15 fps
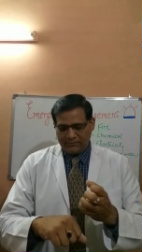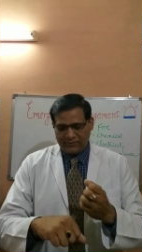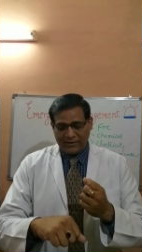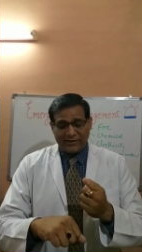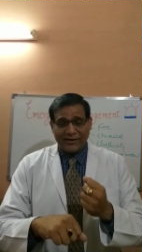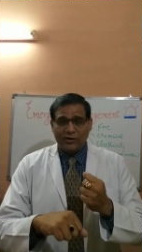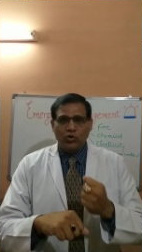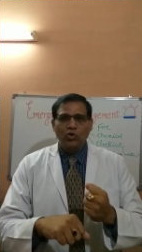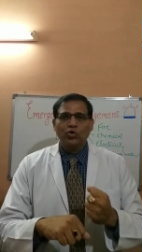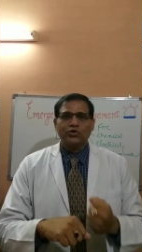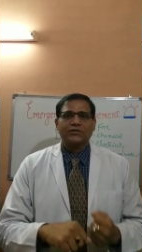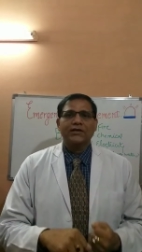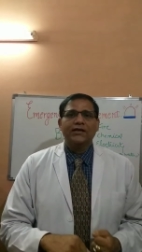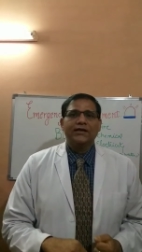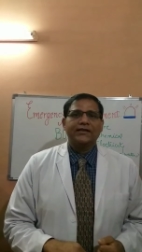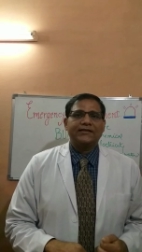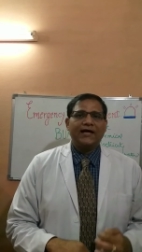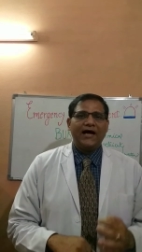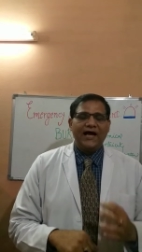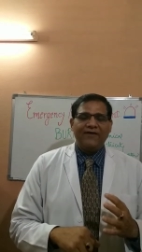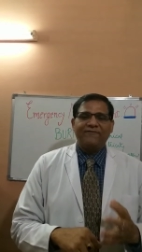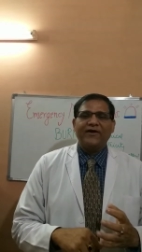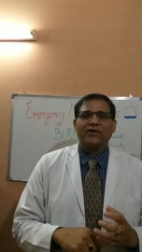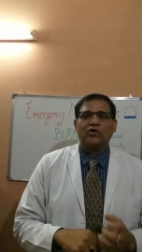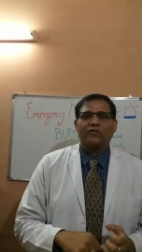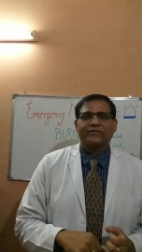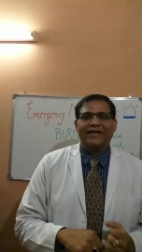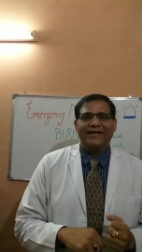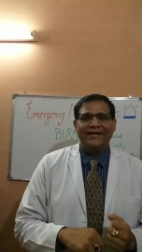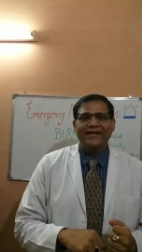reduce the effect of
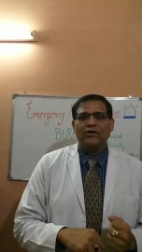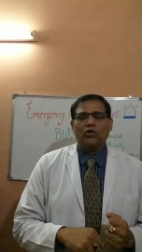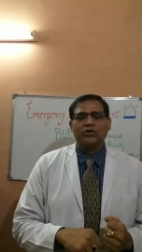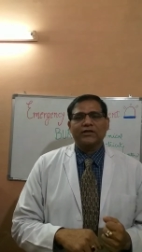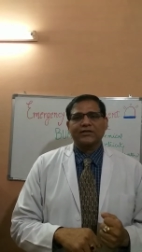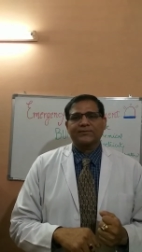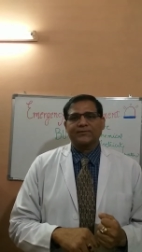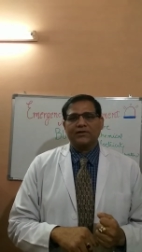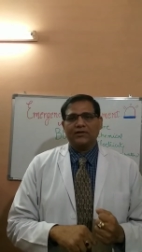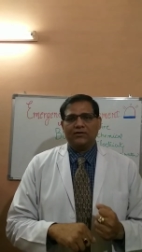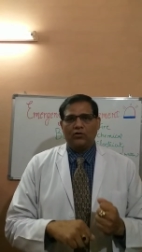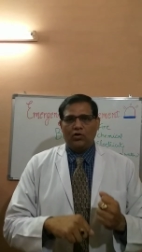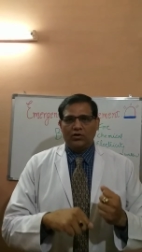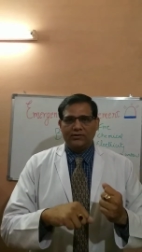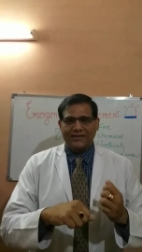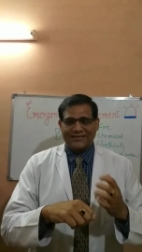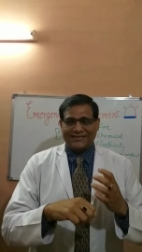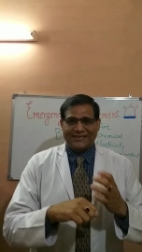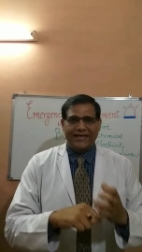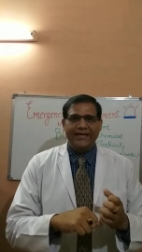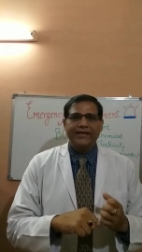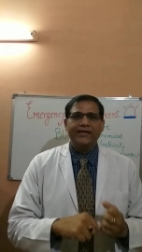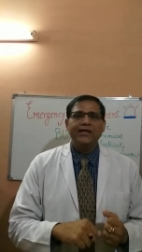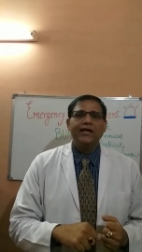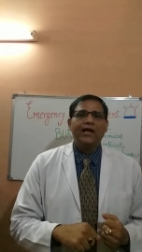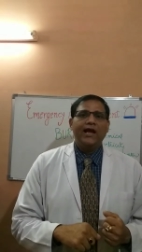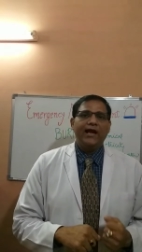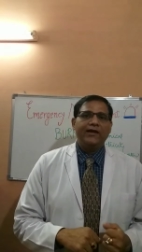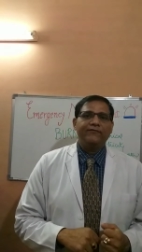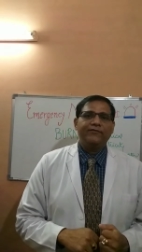the heat on the skin
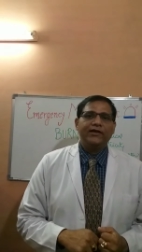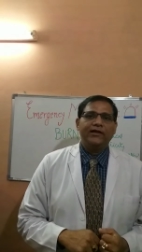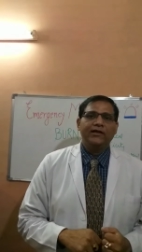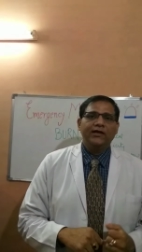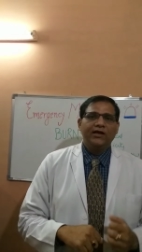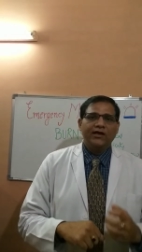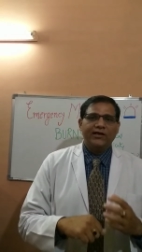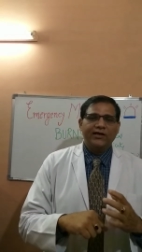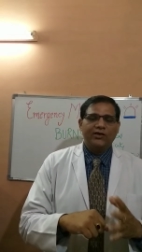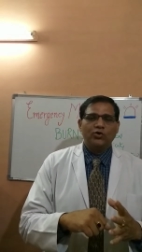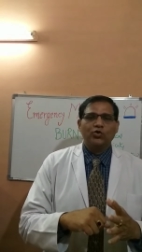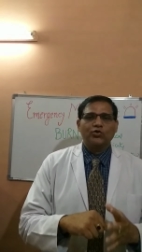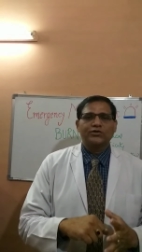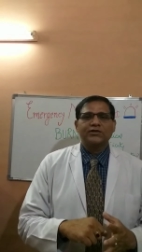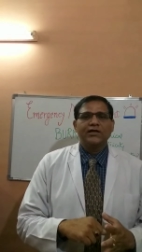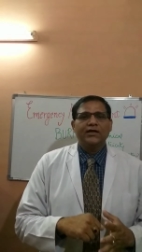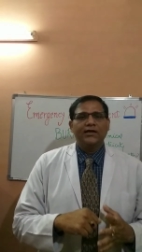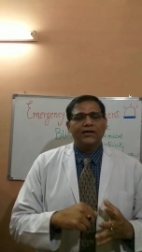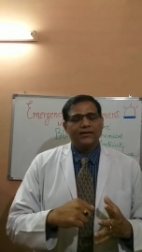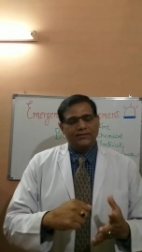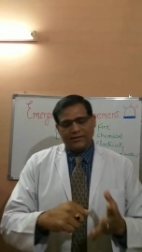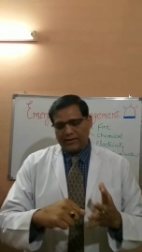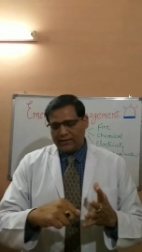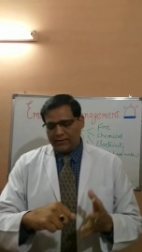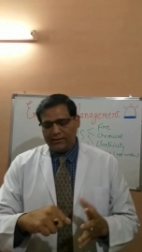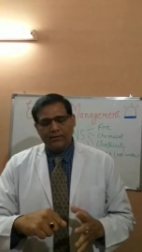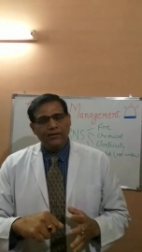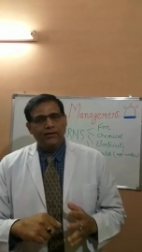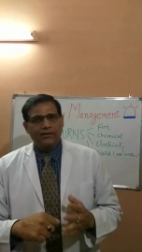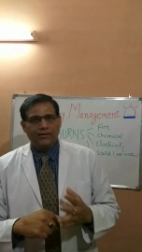and will reduce the
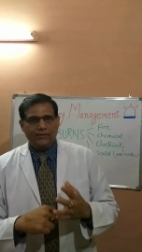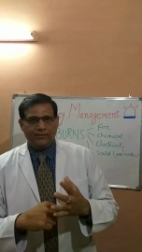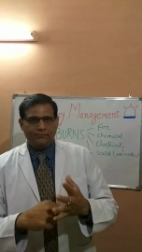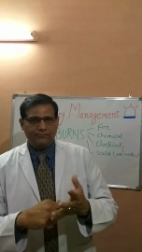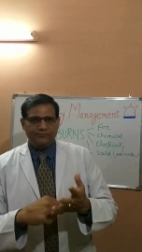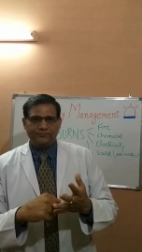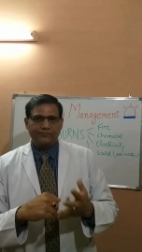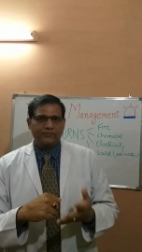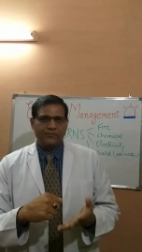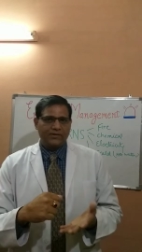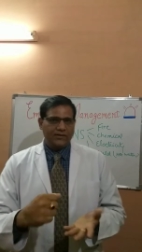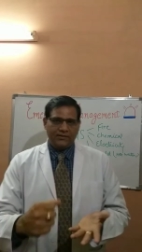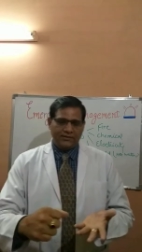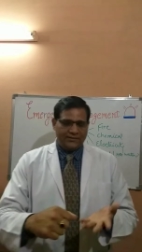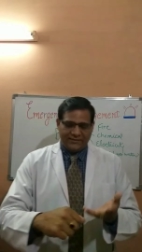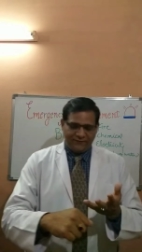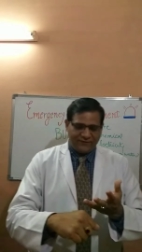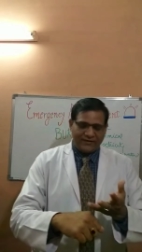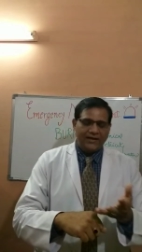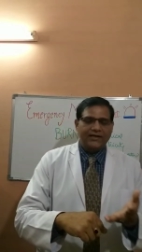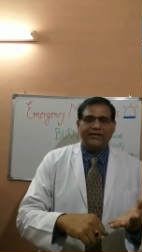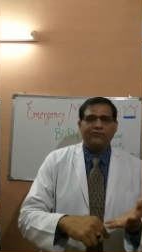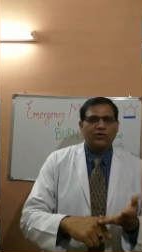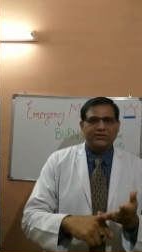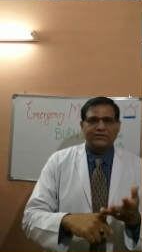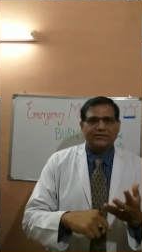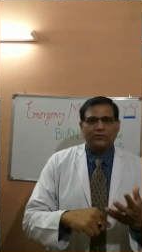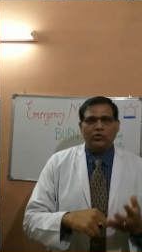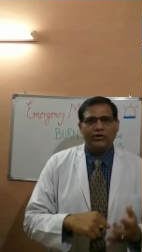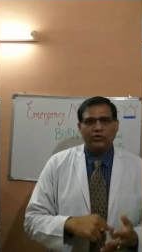difficulty what is
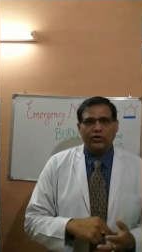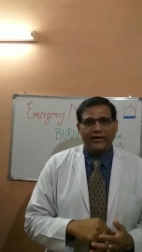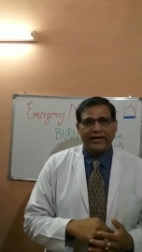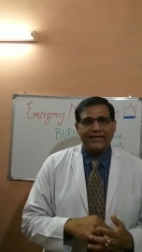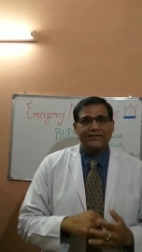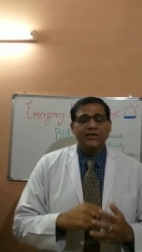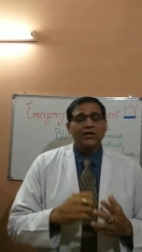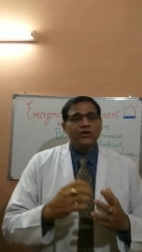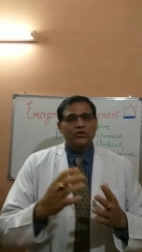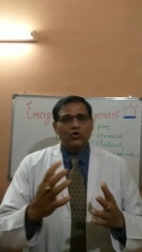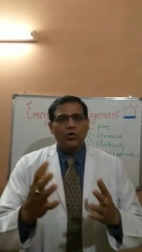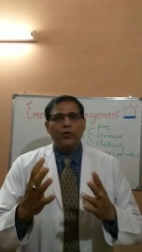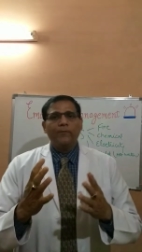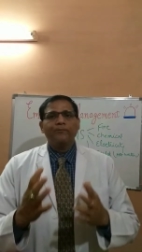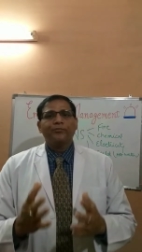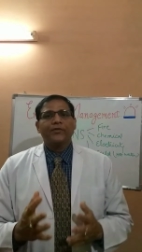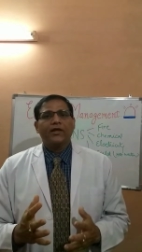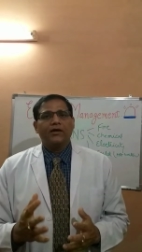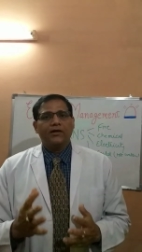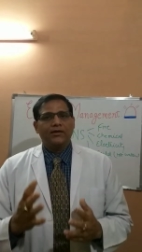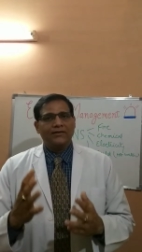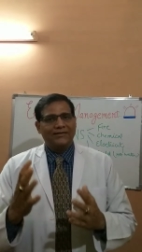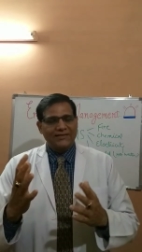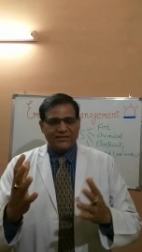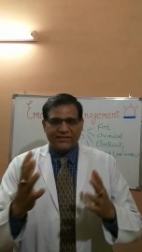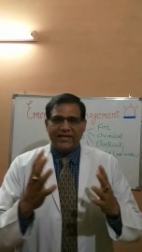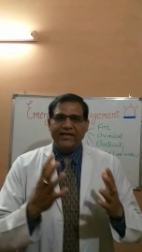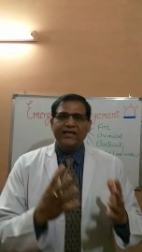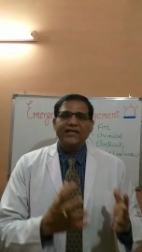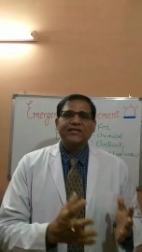going to arise. So this
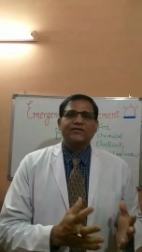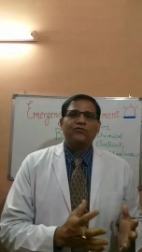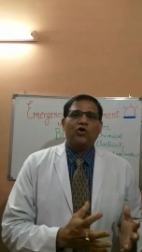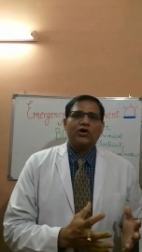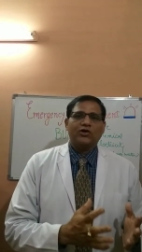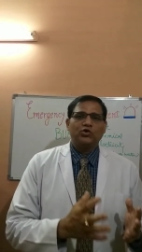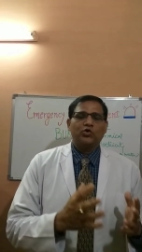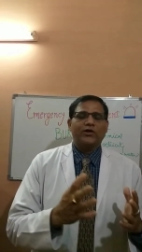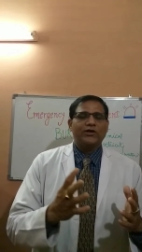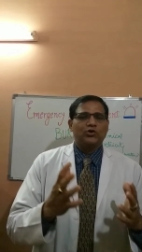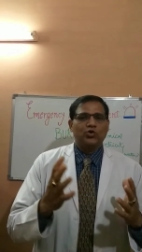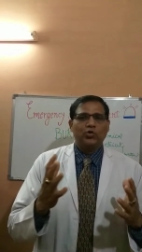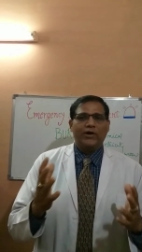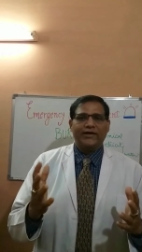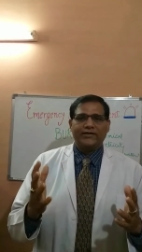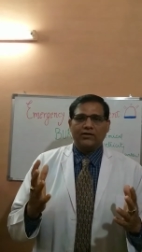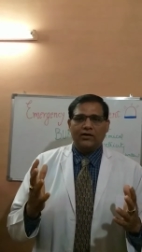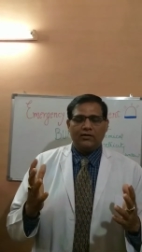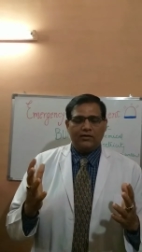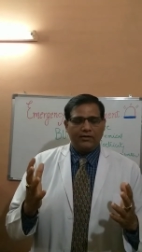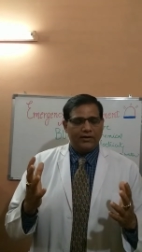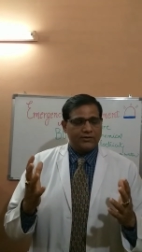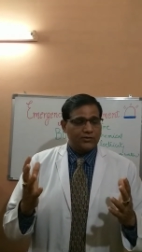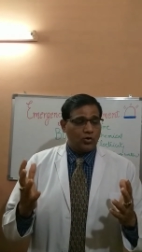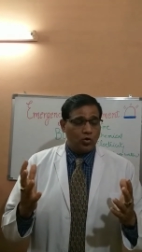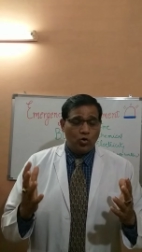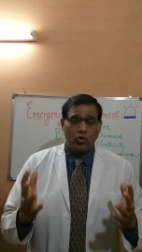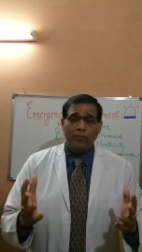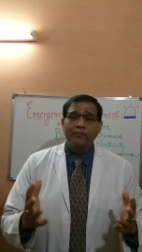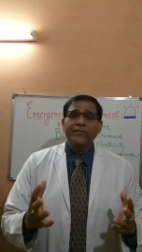thing is what you can do at your
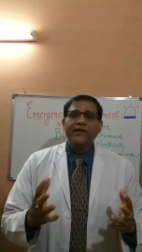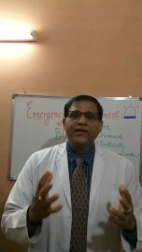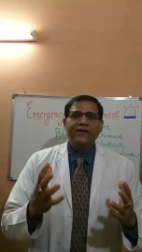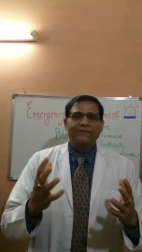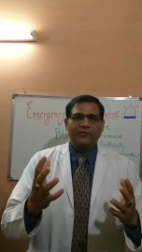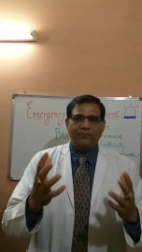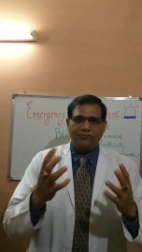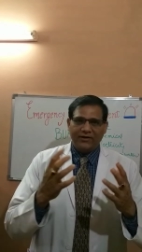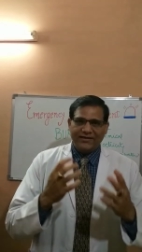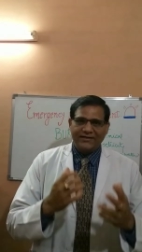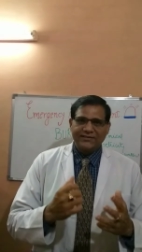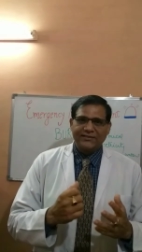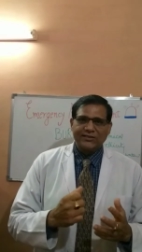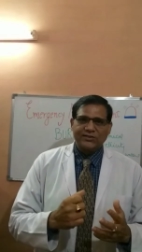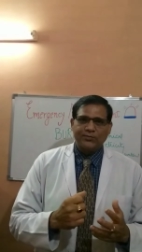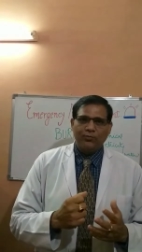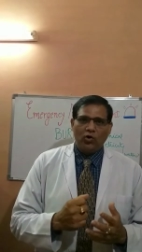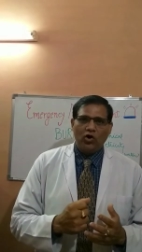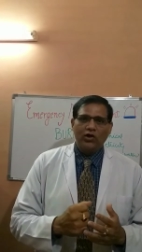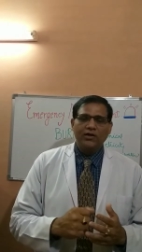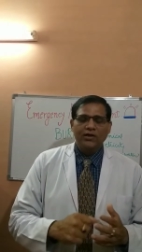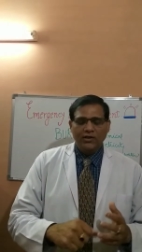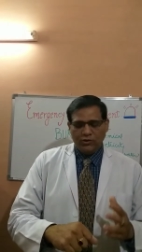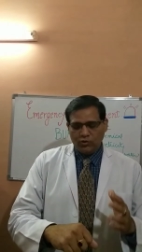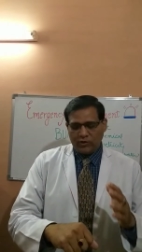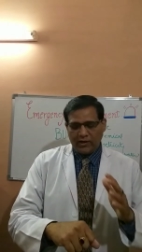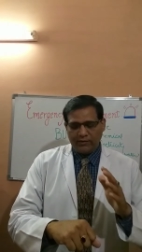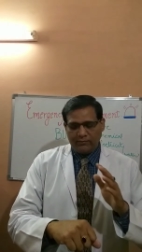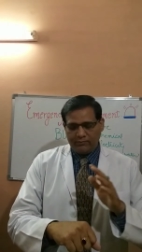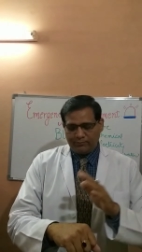home. If the burn is small, you
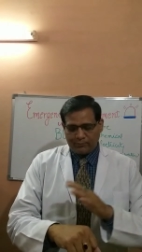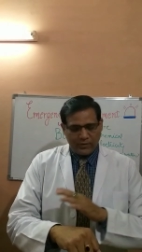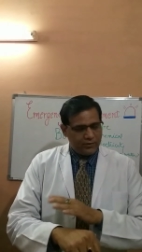can